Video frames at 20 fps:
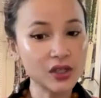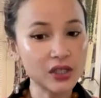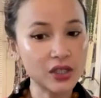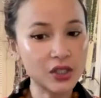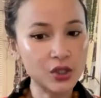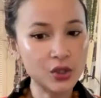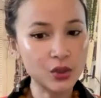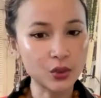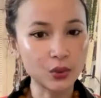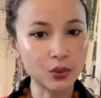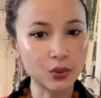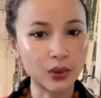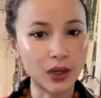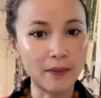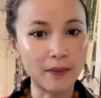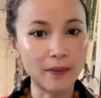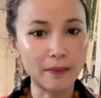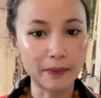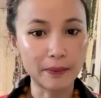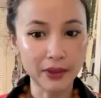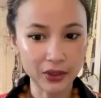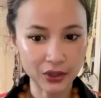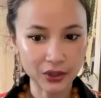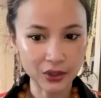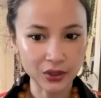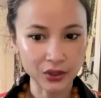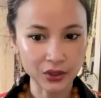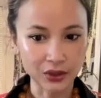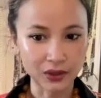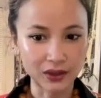issue a
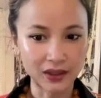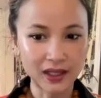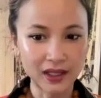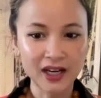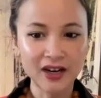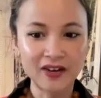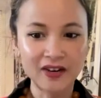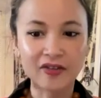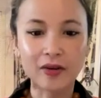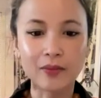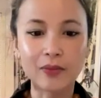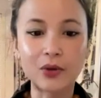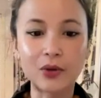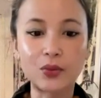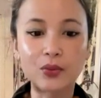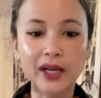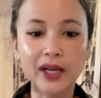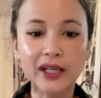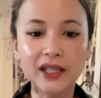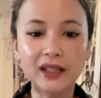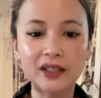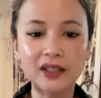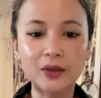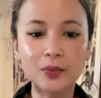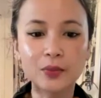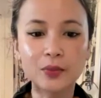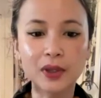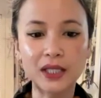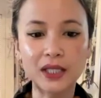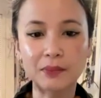miracle from the regular
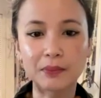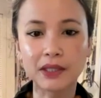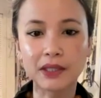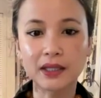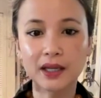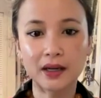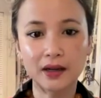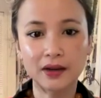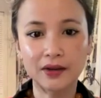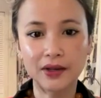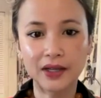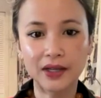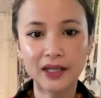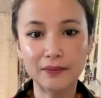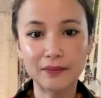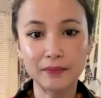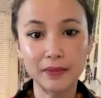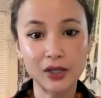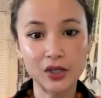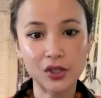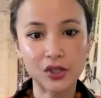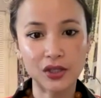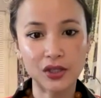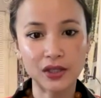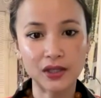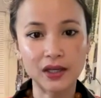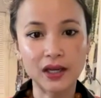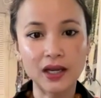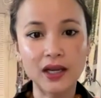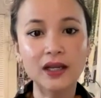Presbyterian
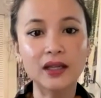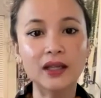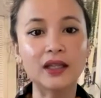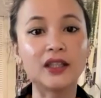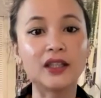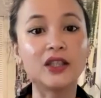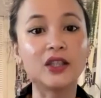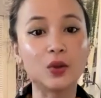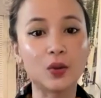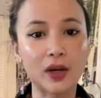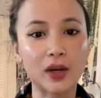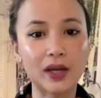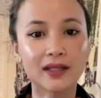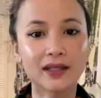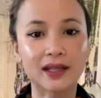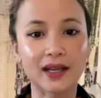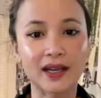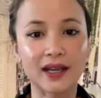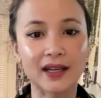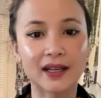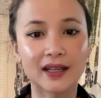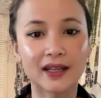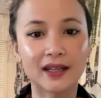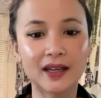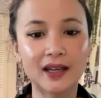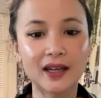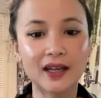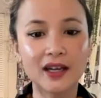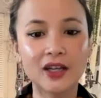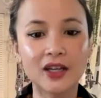mission in USA.
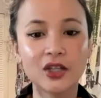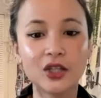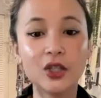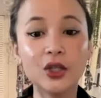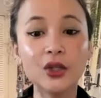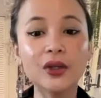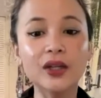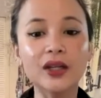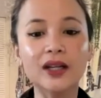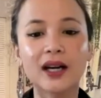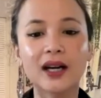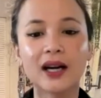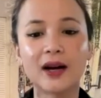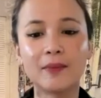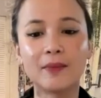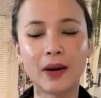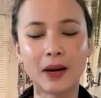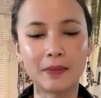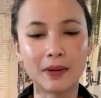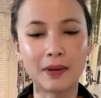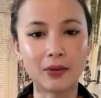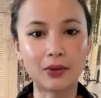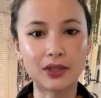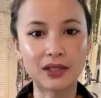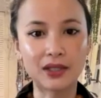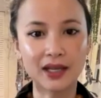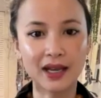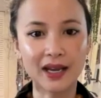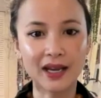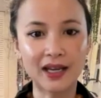Eureka, Baba would
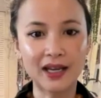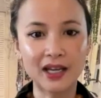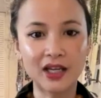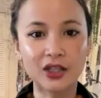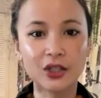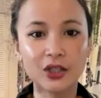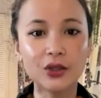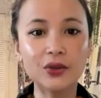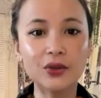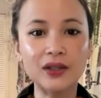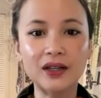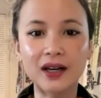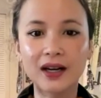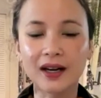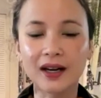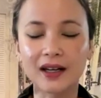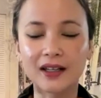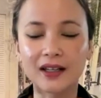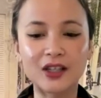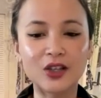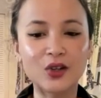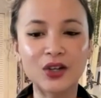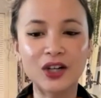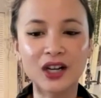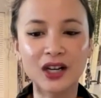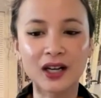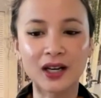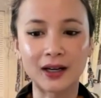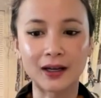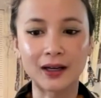say, Eureka,
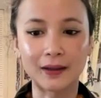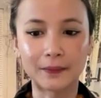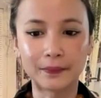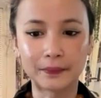Eureka.